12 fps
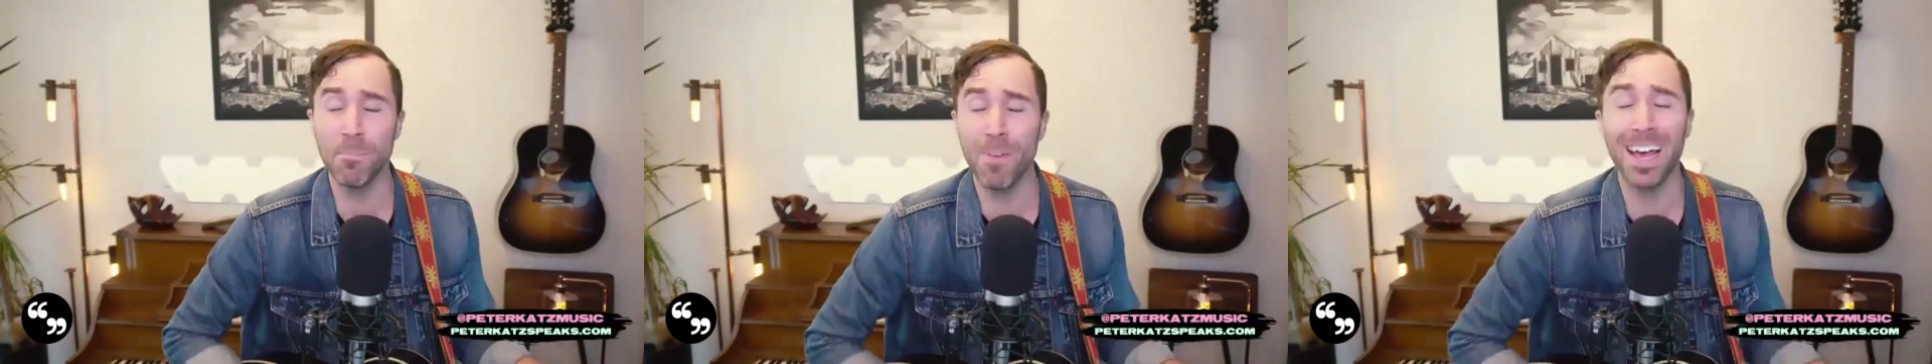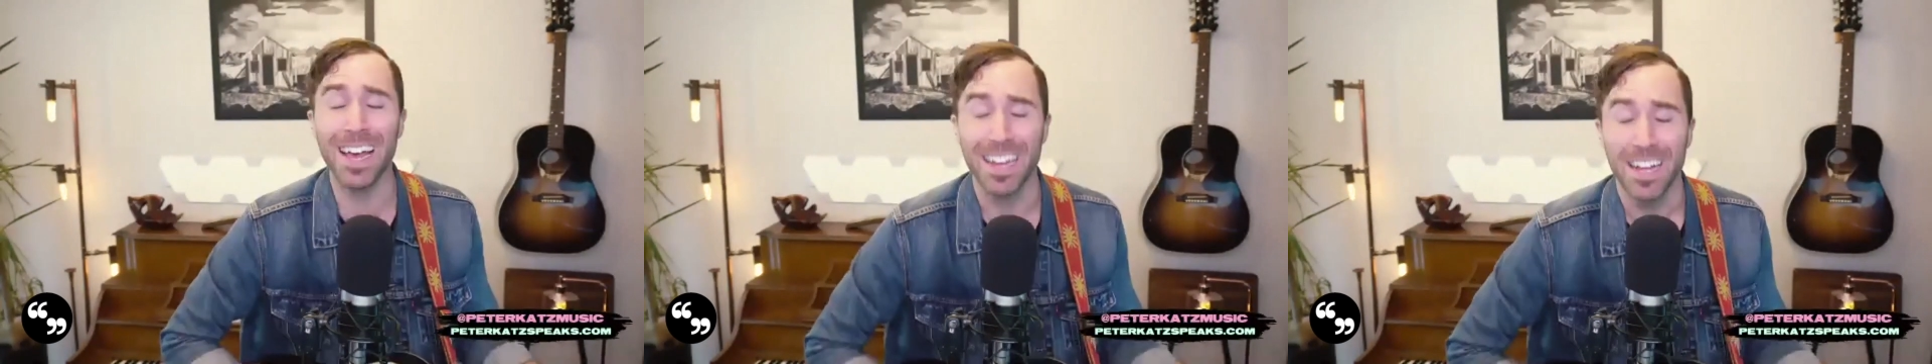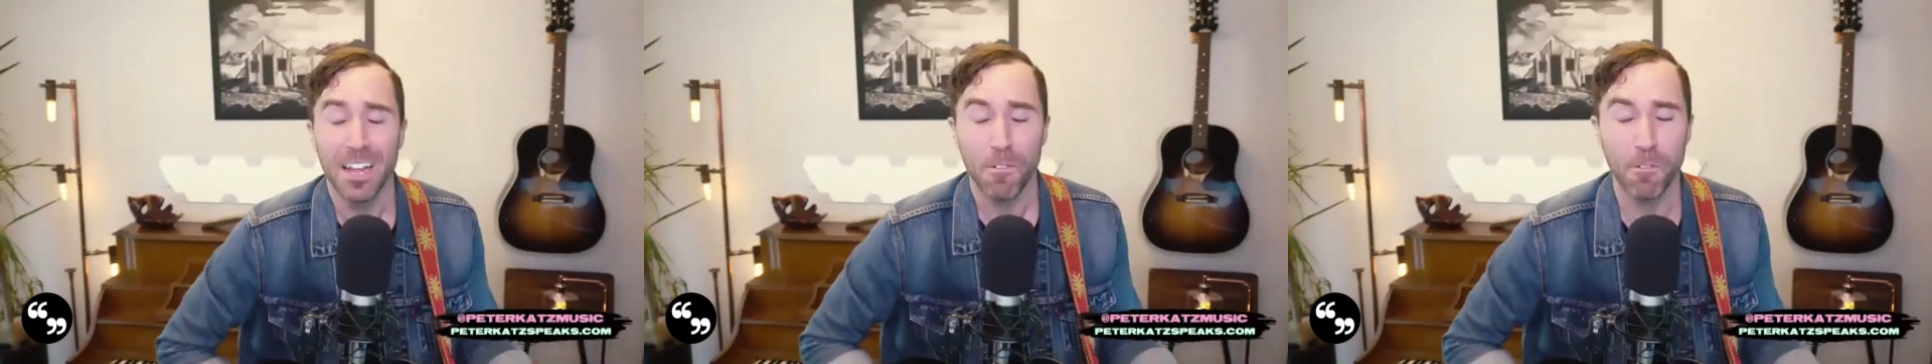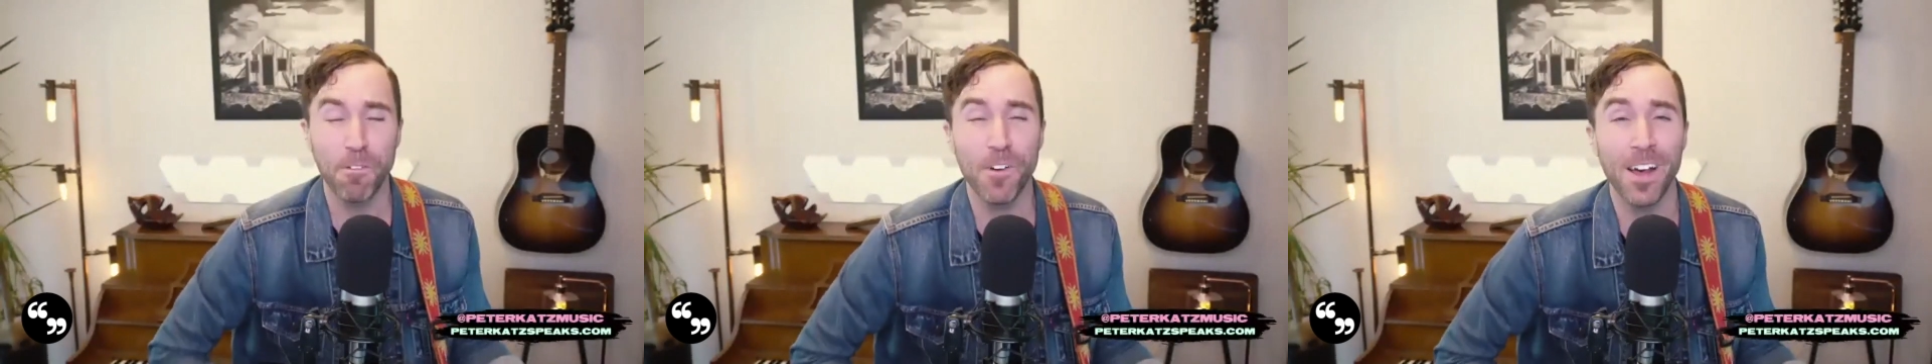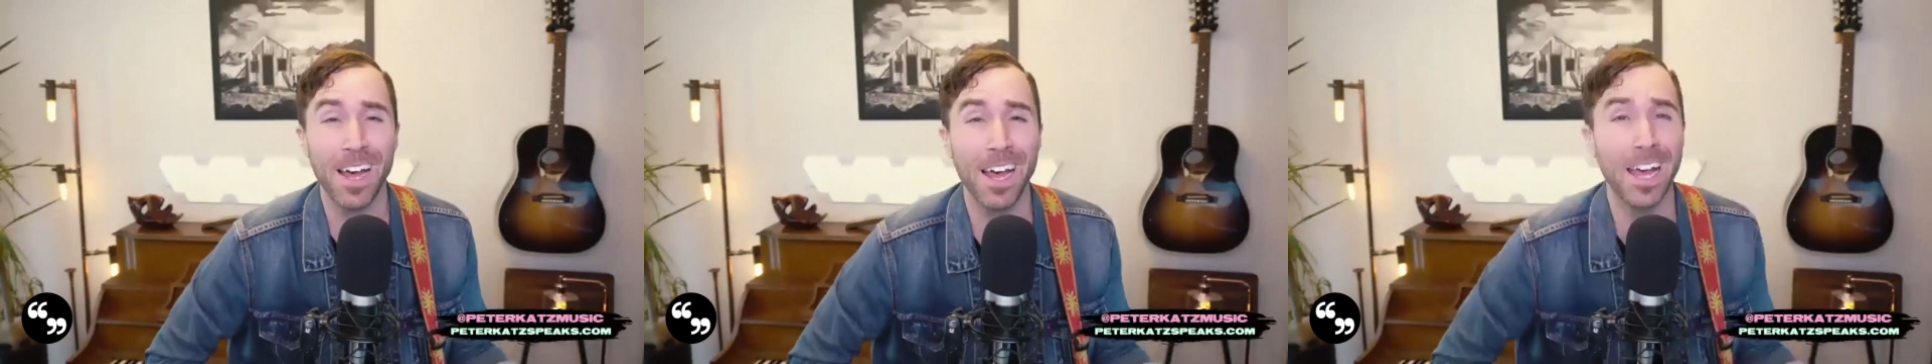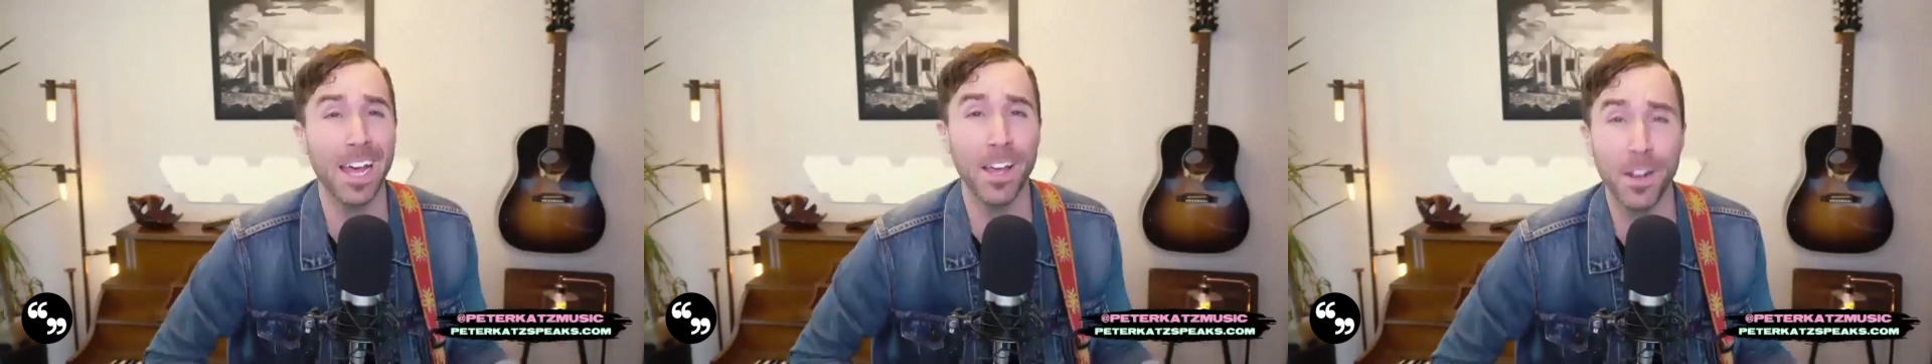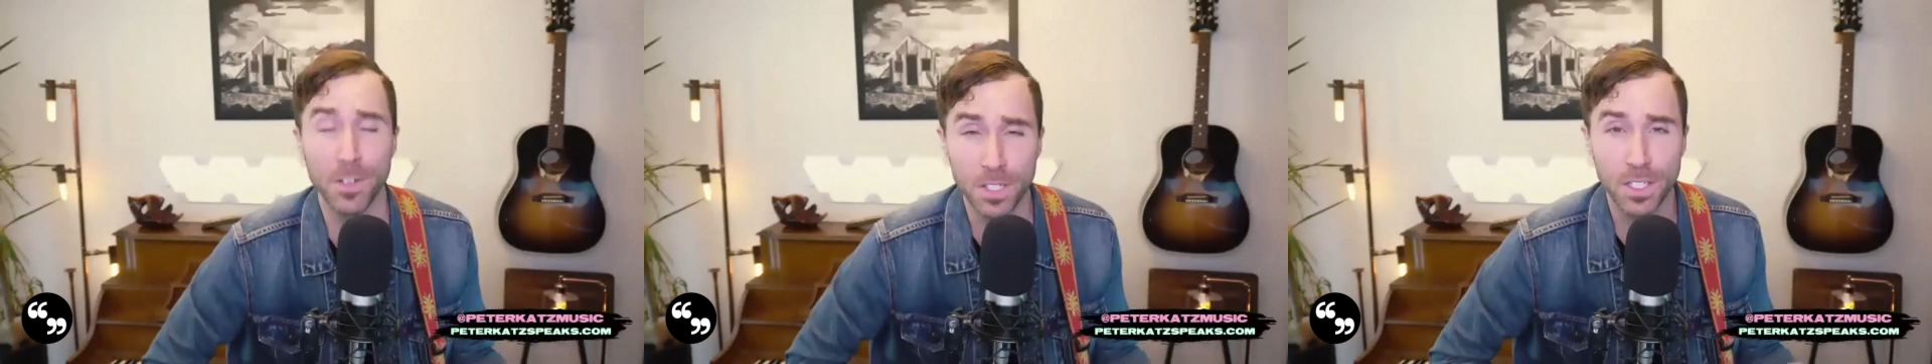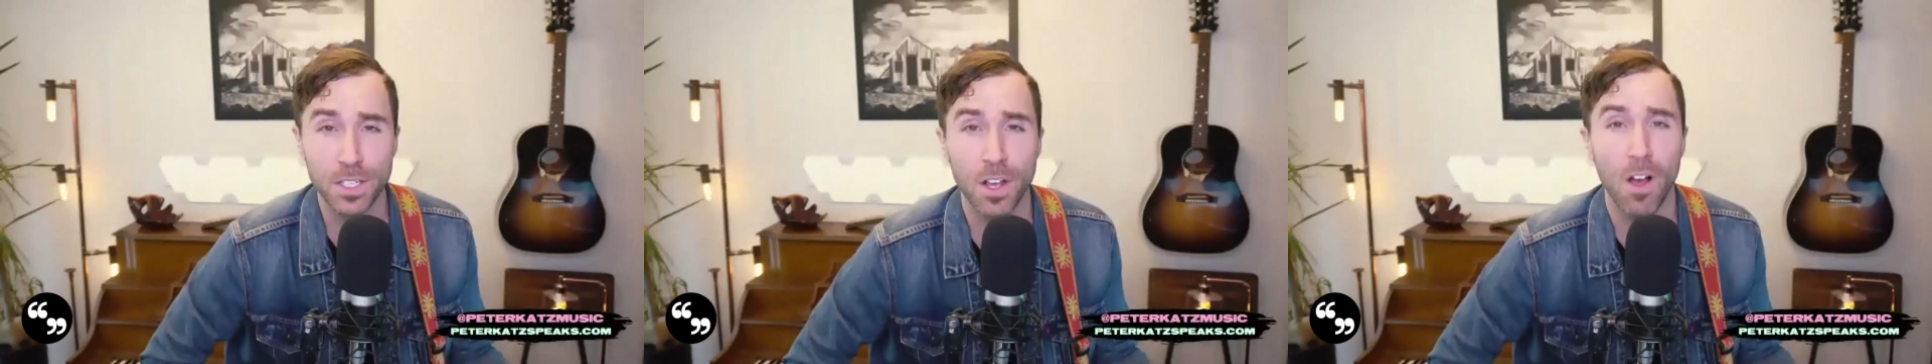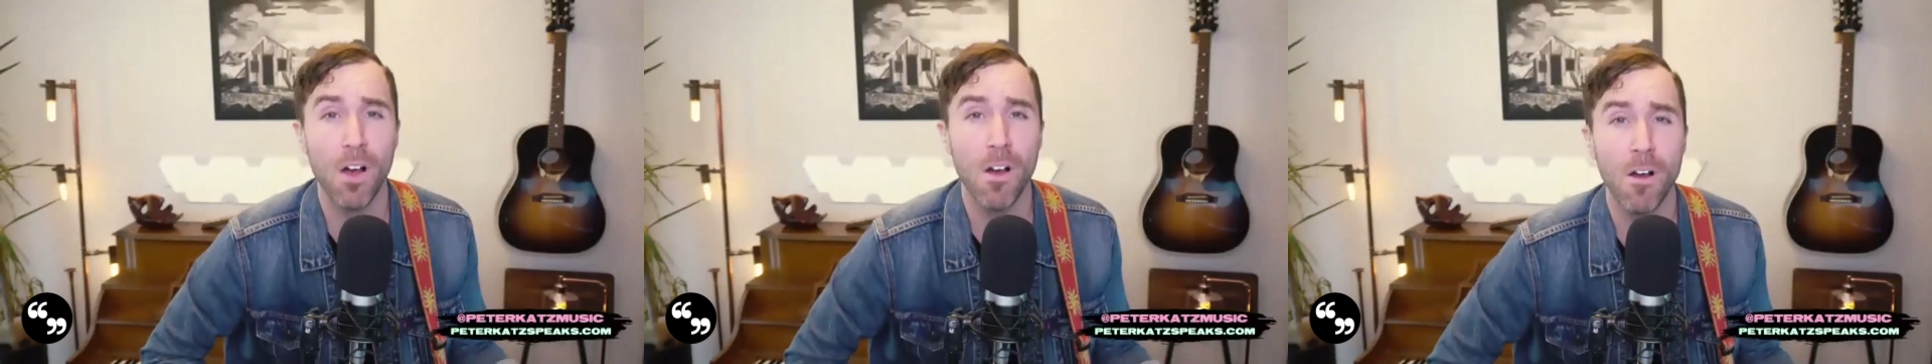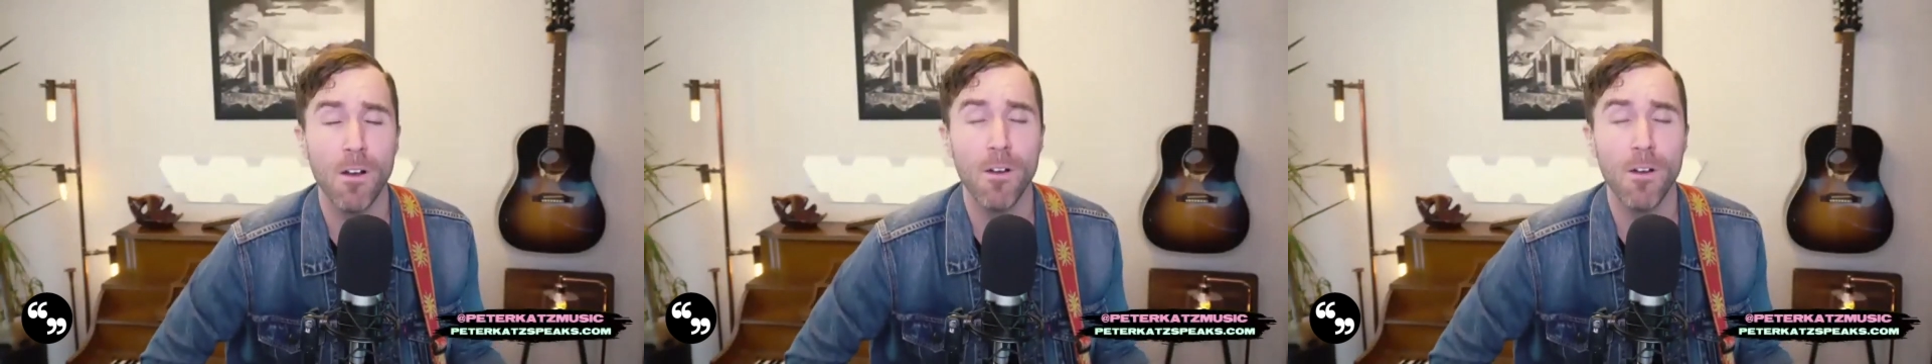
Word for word: my final song,